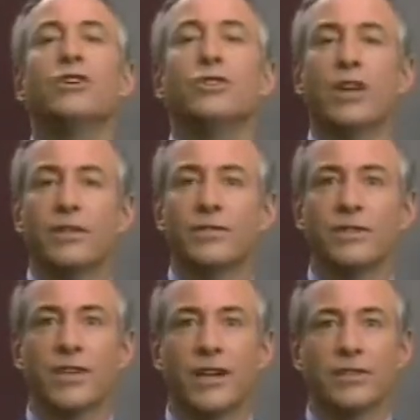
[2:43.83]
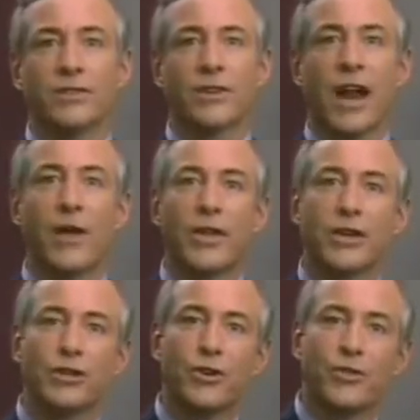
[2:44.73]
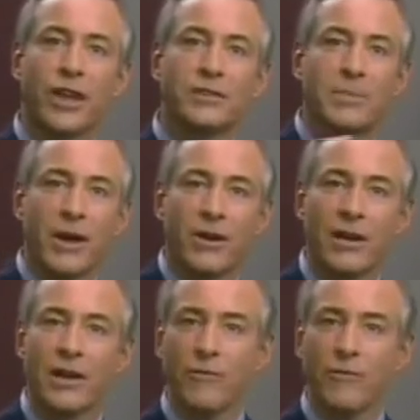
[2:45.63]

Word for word: to give suggestions on how they could do things better,